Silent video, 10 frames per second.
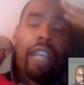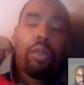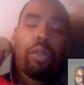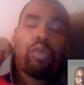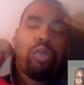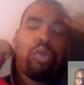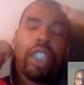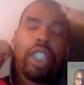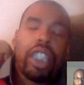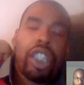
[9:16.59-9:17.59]
It was
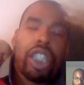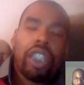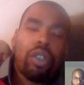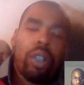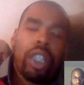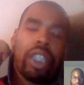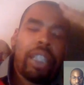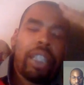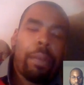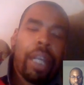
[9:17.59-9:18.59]
really just on the
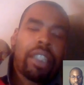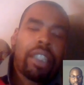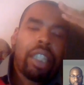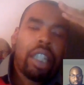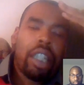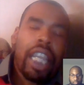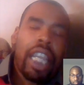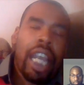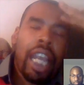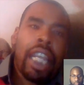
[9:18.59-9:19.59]
tip of my tongue, and
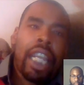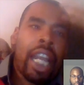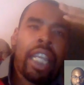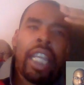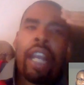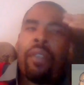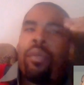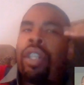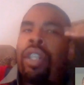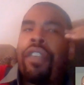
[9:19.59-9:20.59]
I
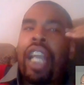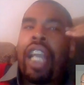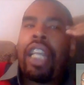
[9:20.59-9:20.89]
really forgot